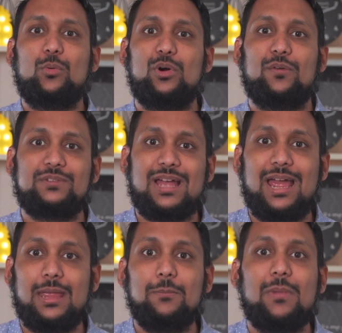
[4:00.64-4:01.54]
hour of
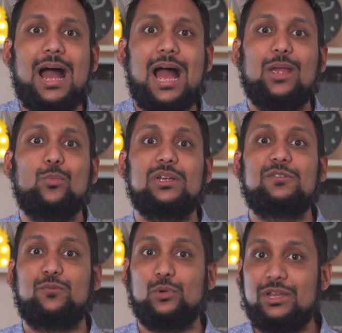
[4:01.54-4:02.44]
time, I
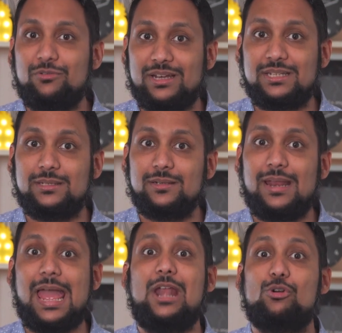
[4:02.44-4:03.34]
was fully registered
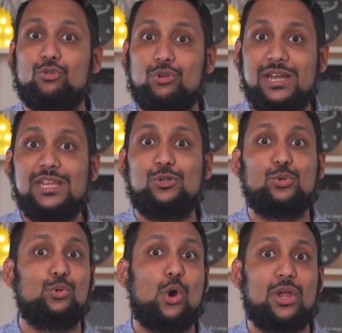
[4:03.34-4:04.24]
and ready
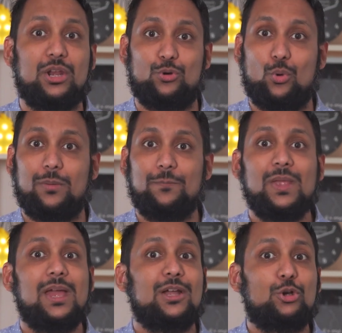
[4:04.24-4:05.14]
to rock and roll.
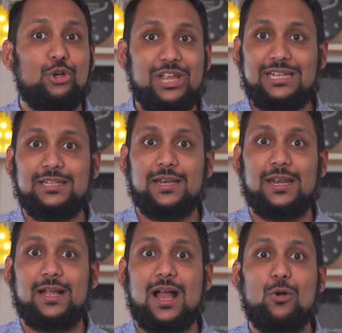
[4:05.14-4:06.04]
Created
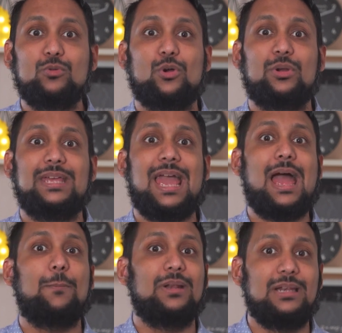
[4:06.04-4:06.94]
an account on the
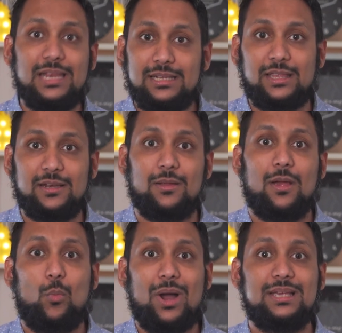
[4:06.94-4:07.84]
app, linked it
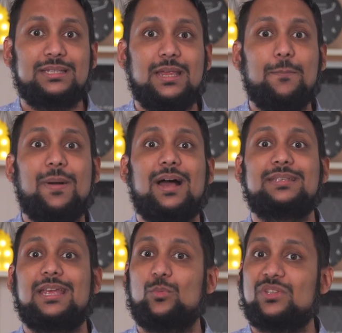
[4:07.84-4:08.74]
via
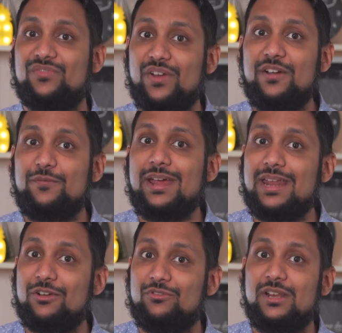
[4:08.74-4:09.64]
SingPass, and was verified
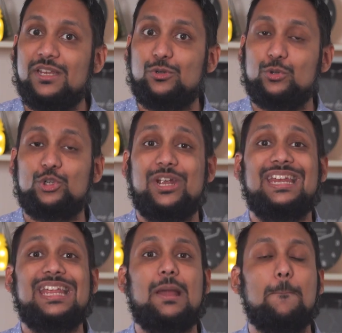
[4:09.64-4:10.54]
and ready to
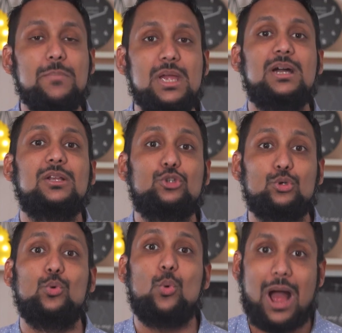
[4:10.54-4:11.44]
trade in a mere
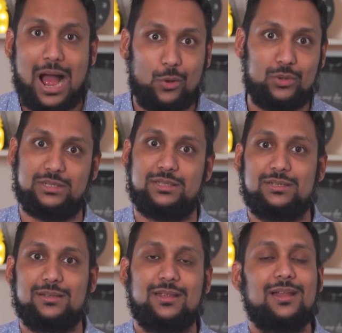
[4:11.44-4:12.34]
2 hours.